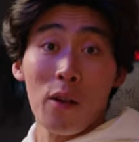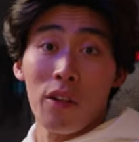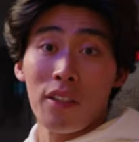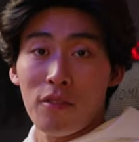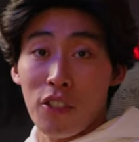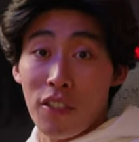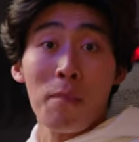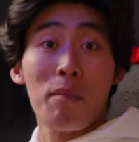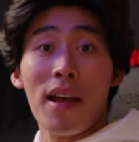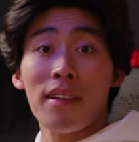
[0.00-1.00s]
work, just
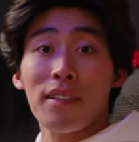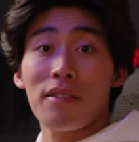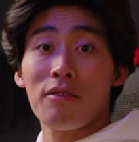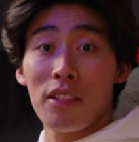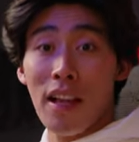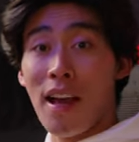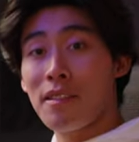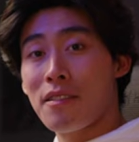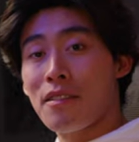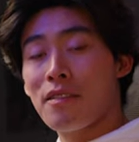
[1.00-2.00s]
sit back,
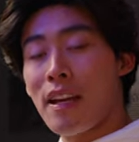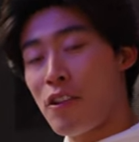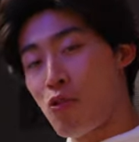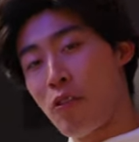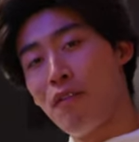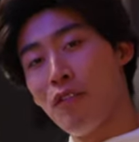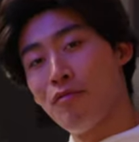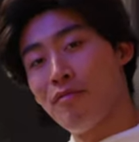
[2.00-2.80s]
relax, and enjoy the view.